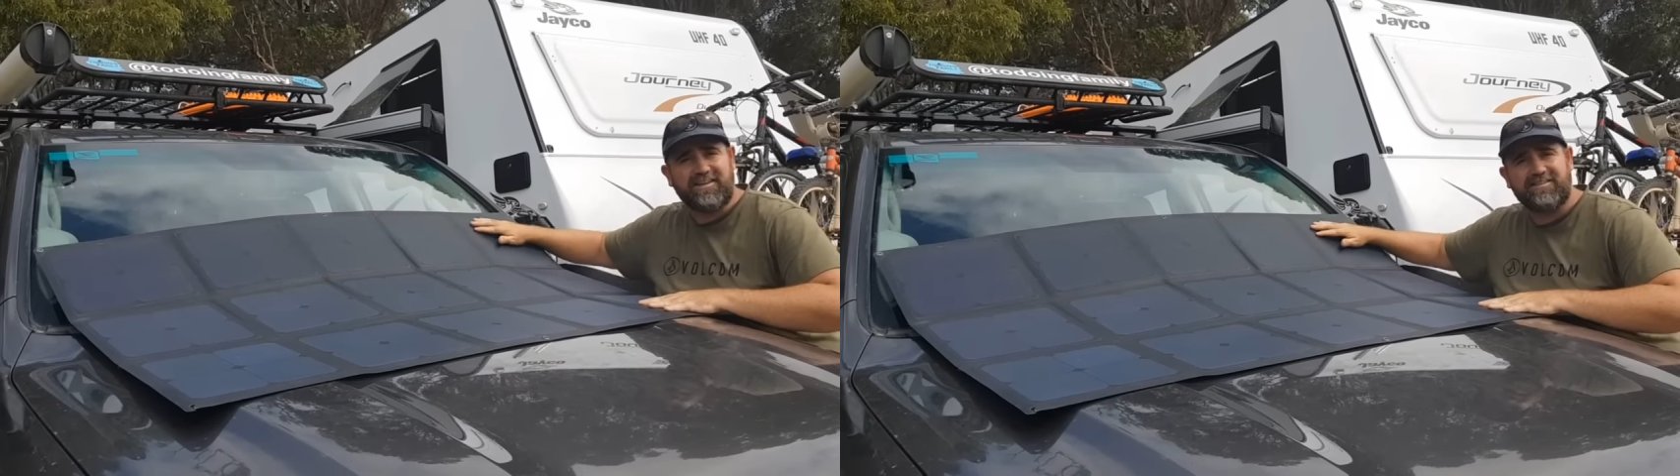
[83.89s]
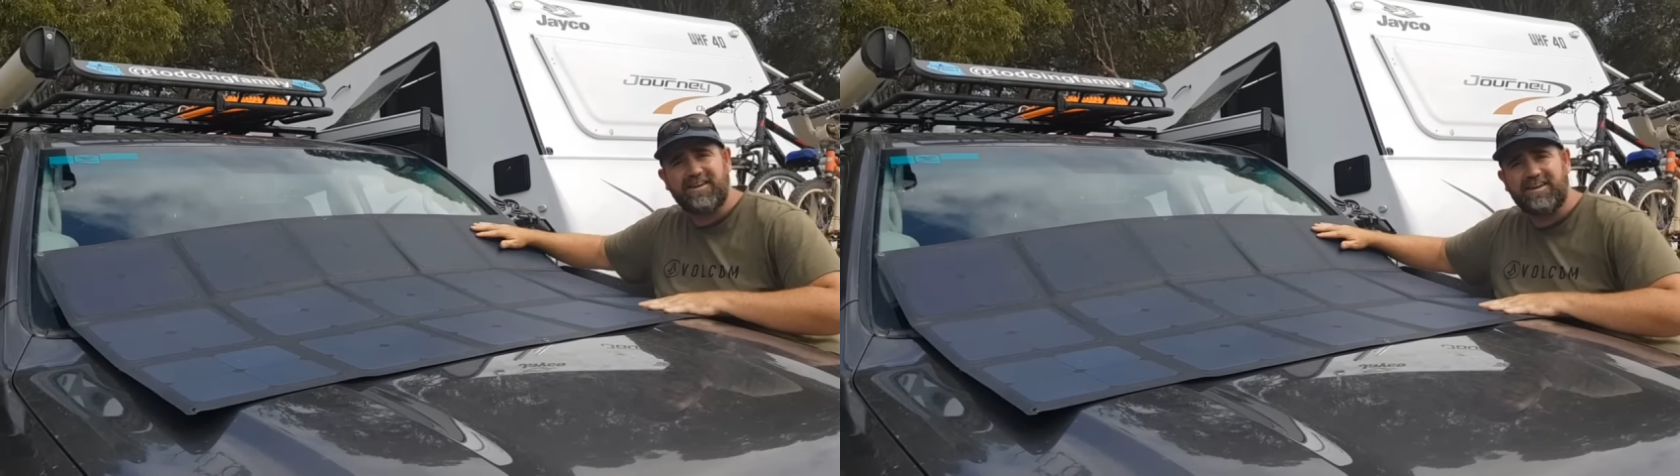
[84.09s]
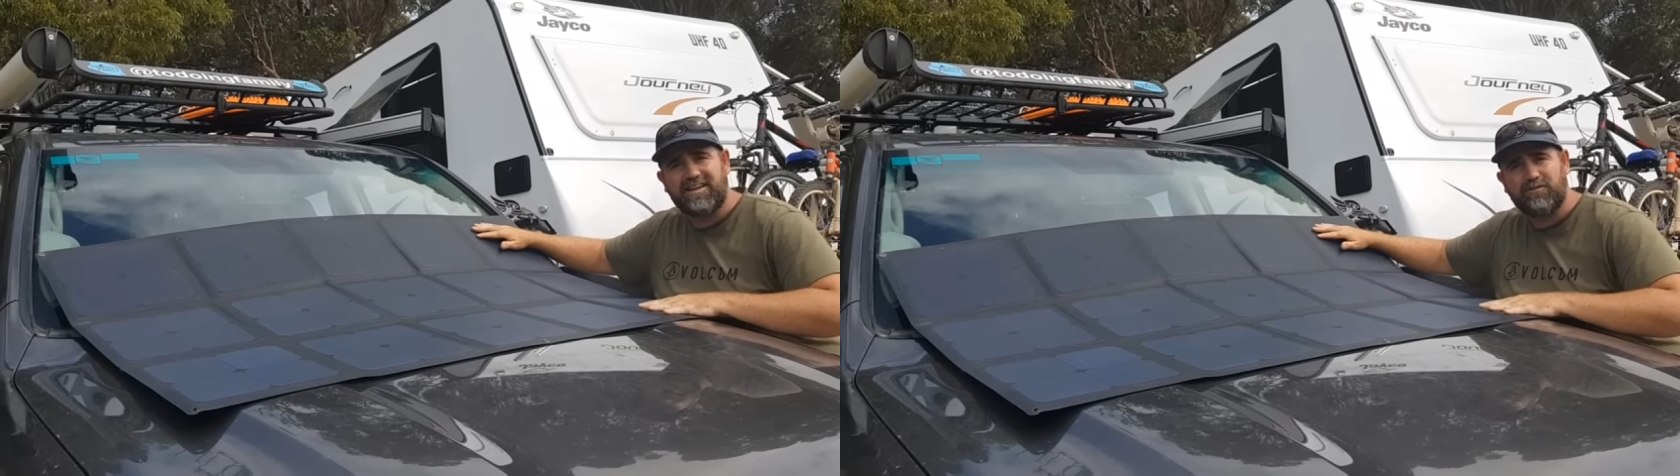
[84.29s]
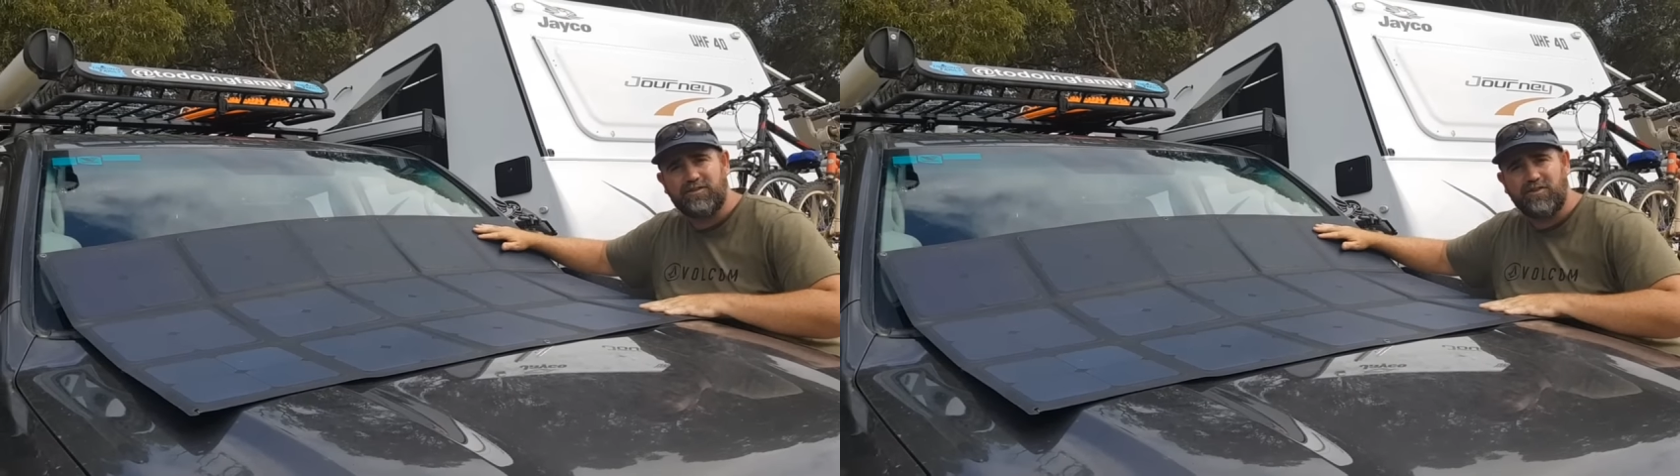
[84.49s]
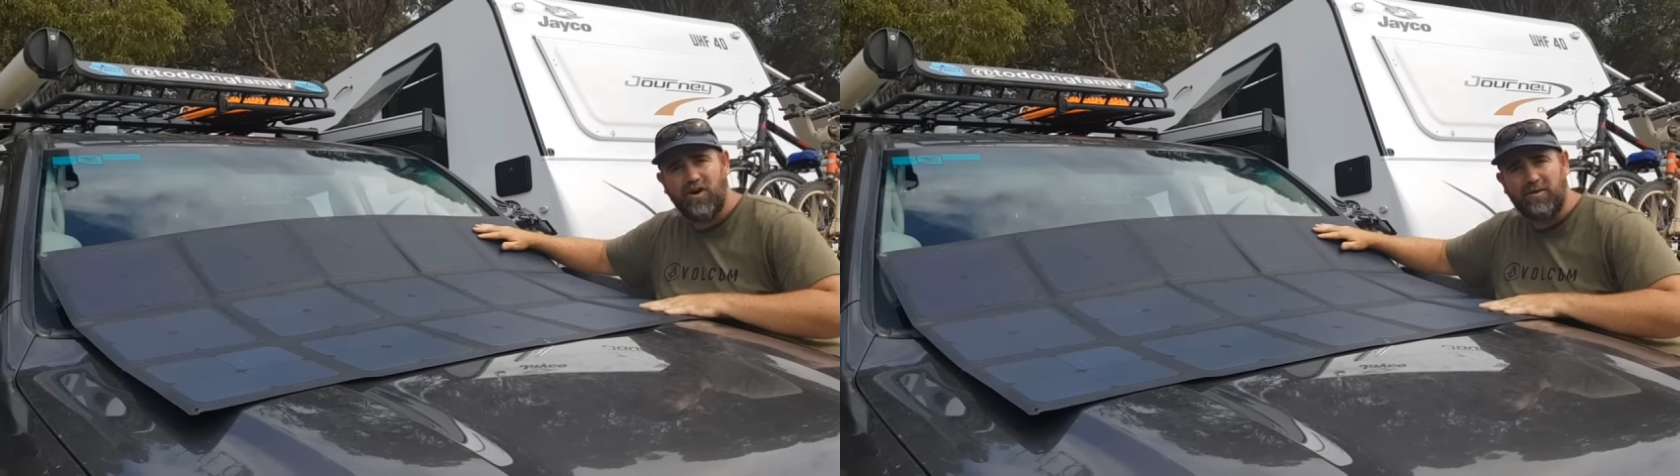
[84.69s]
is at any given
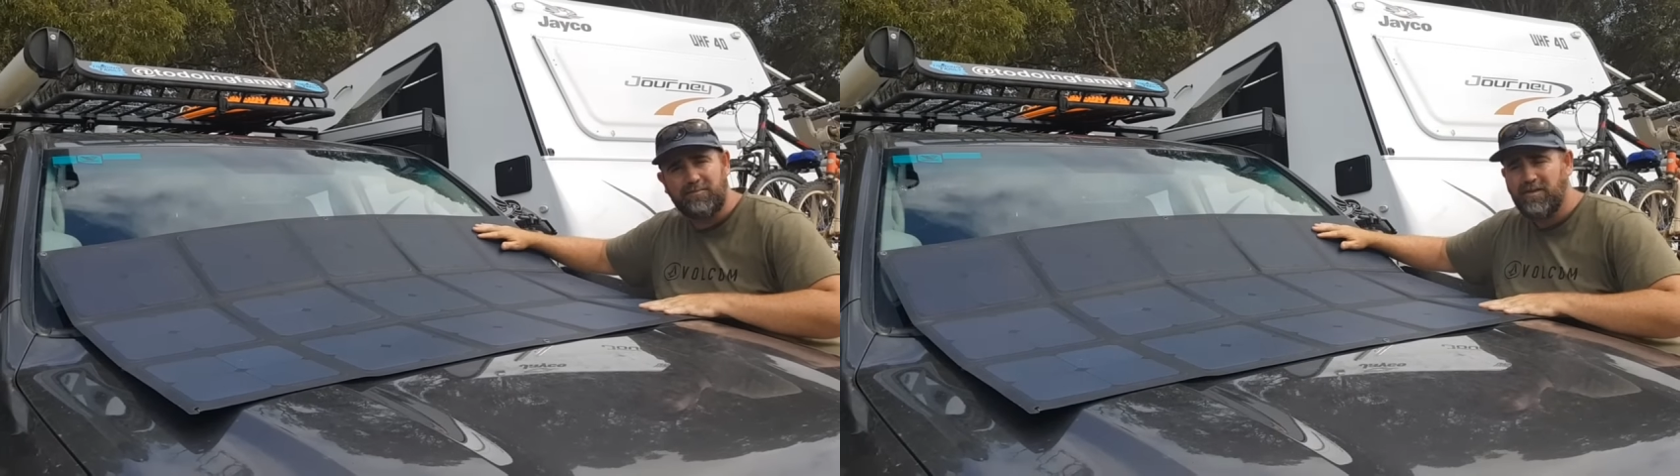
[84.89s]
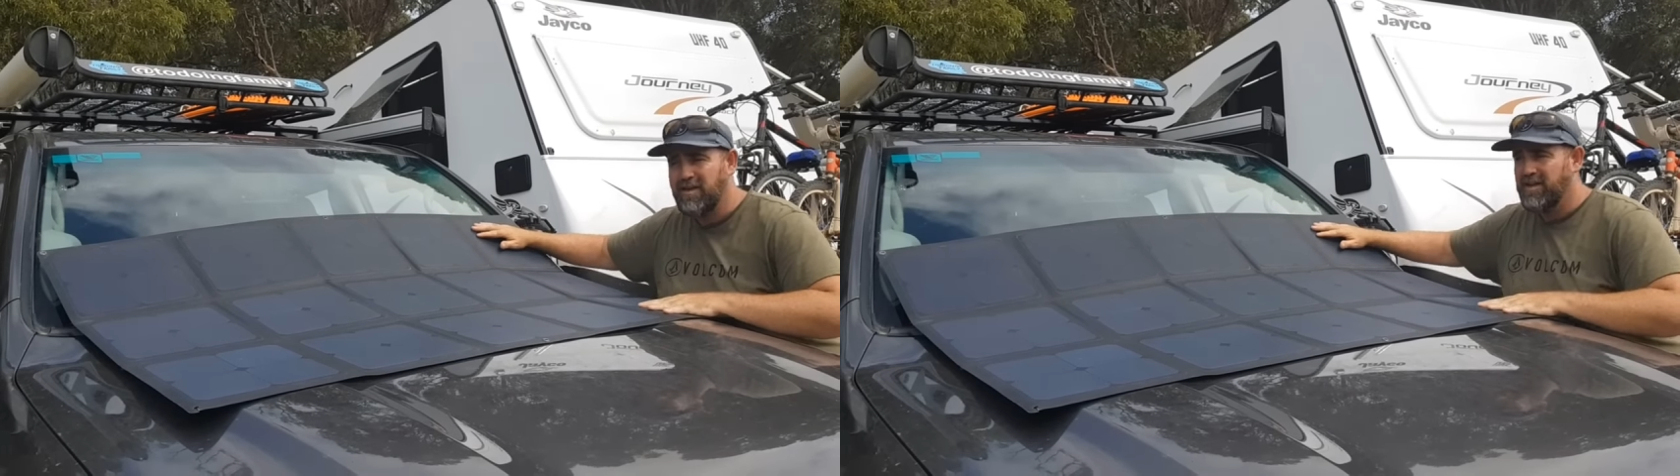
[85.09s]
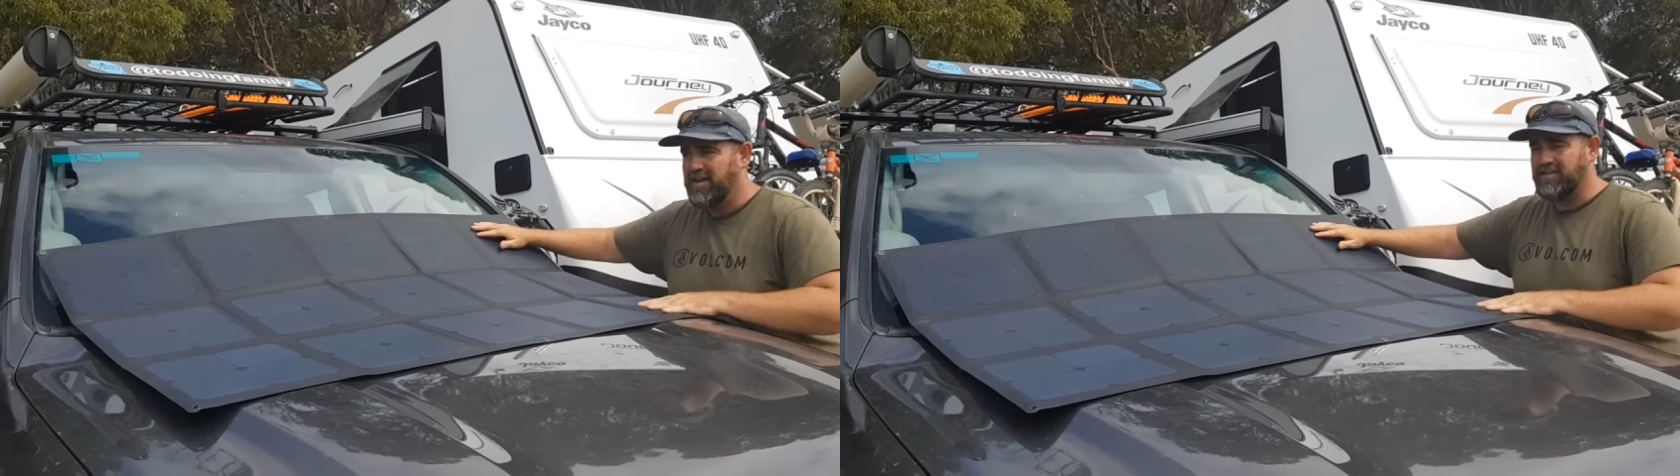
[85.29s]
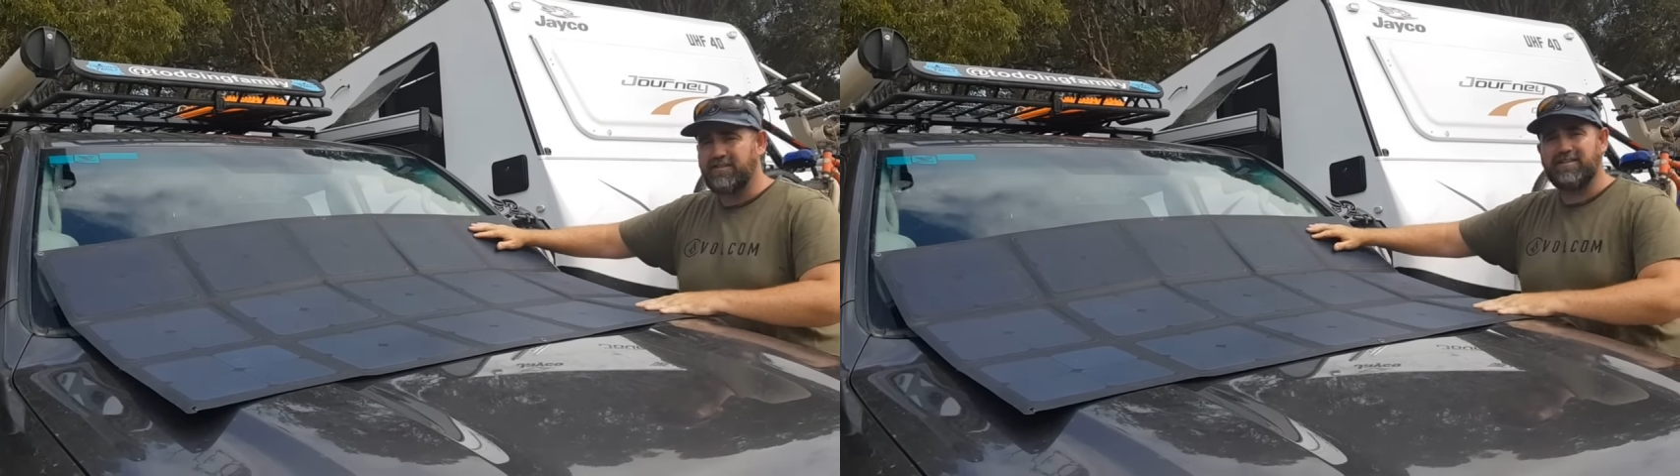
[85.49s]
time in this